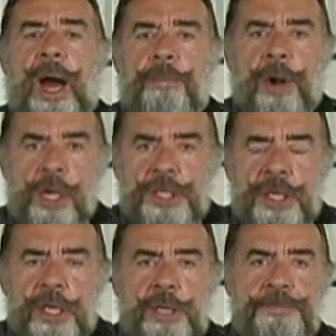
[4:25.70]

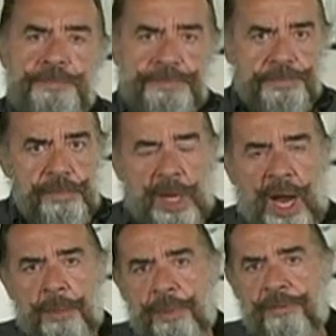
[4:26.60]
personally,
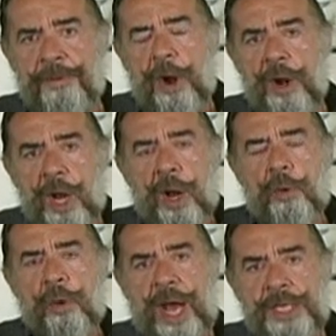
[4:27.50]
I prefer
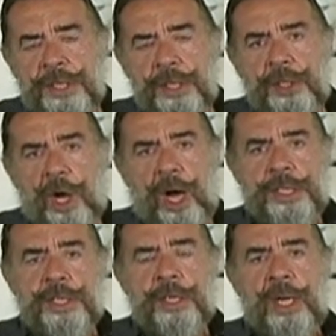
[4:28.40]
raster
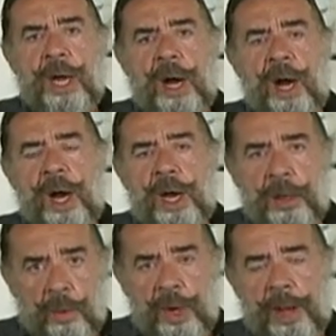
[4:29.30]
charts
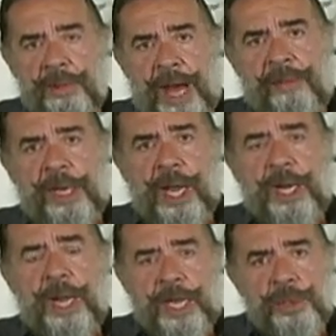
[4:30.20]
when I'm
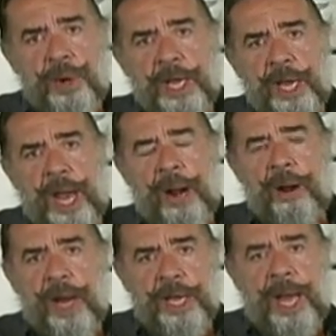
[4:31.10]
navigating. That's what I
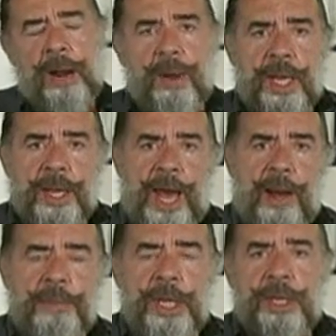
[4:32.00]
carry. I carry a
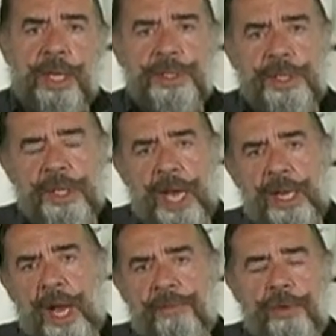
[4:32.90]
tablet that's a
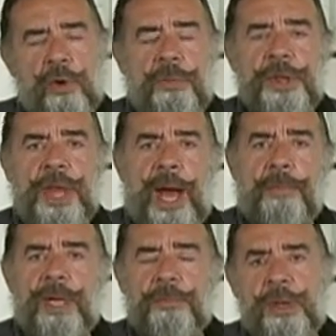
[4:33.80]
daylight viewable
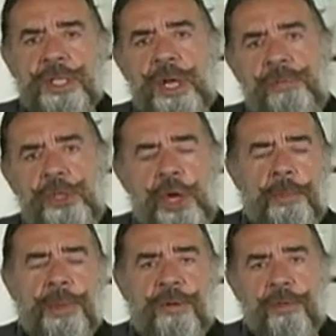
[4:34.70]
tablet because I'm
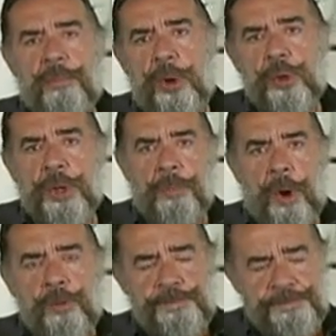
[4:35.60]
jumping from boat to boat.